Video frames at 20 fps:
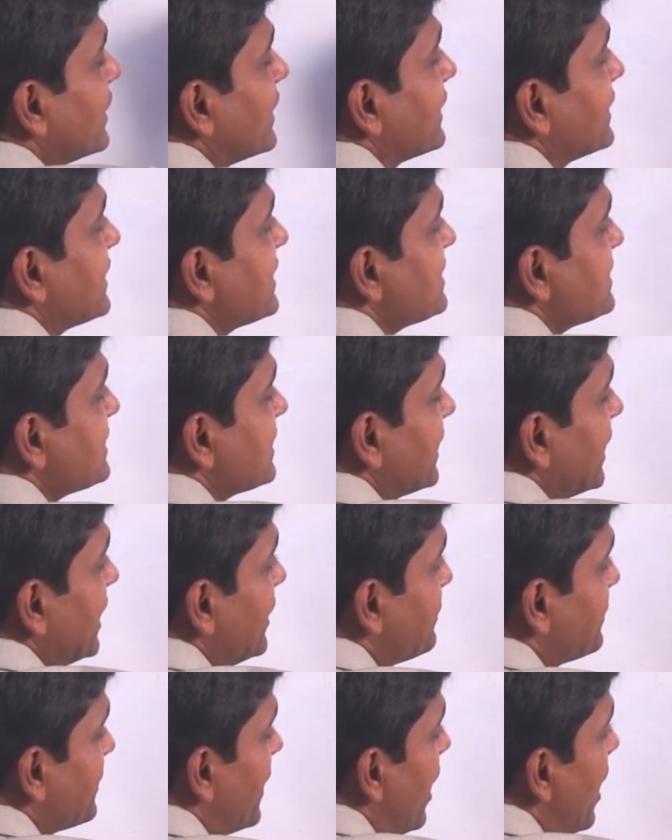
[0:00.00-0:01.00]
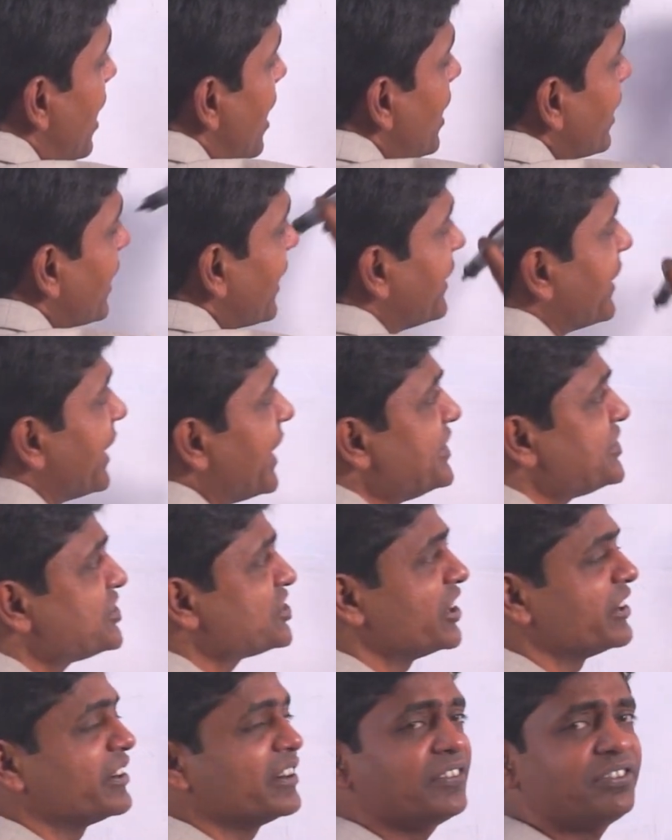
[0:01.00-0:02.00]
this, if R and H
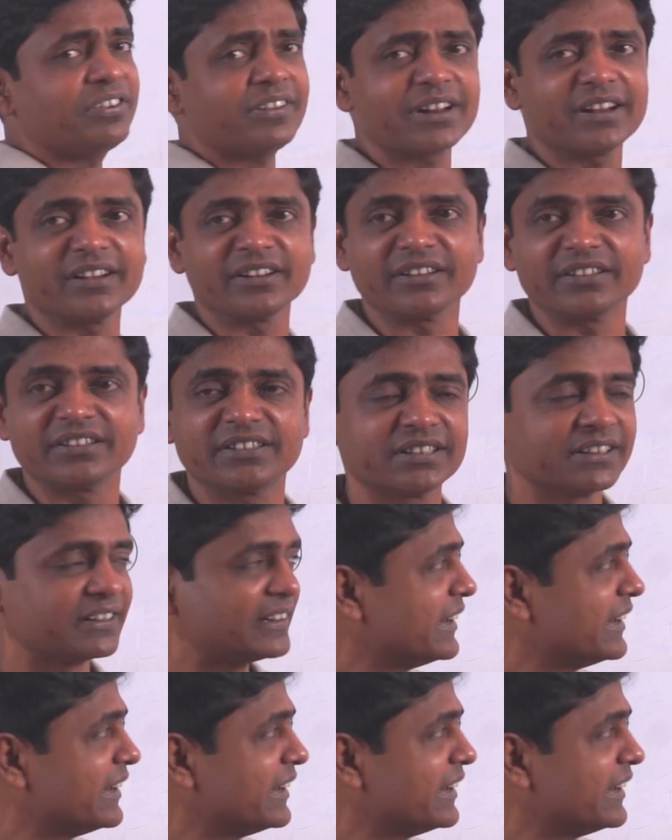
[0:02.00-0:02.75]
are different,